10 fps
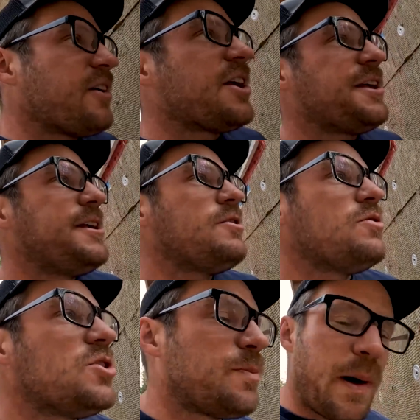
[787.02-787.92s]
a
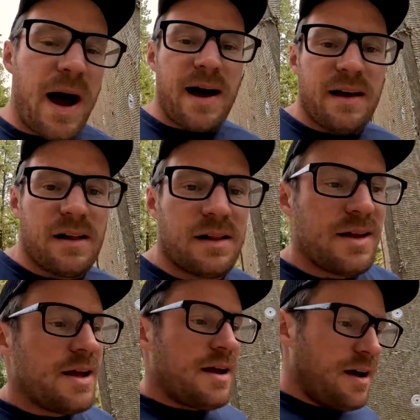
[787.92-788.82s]
huge pile
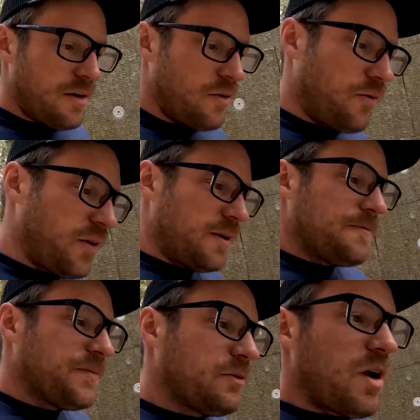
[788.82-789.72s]
of
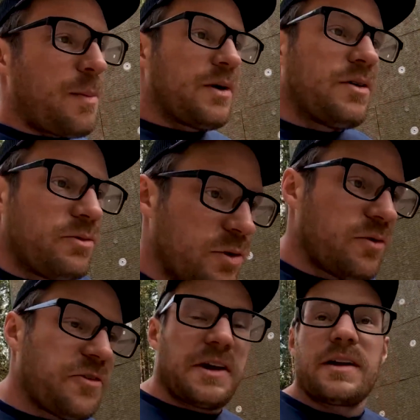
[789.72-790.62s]
rubber
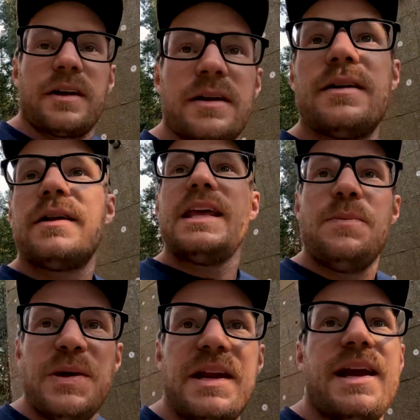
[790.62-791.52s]
roofing,
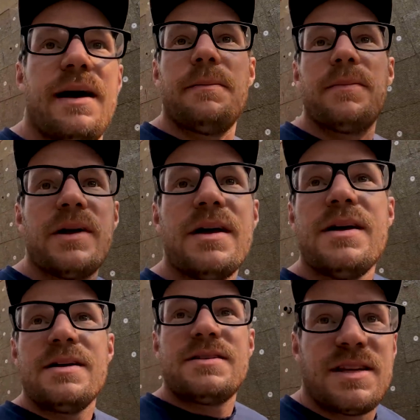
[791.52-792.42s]
EPDM,
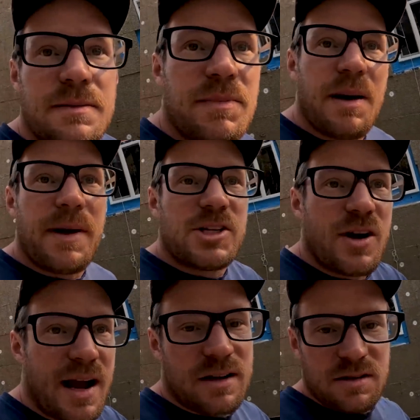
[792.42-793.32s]
sitting by my
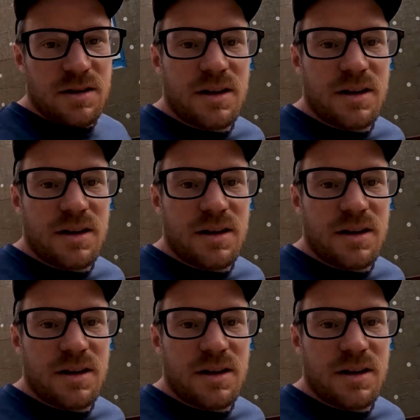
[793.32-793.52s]
tractor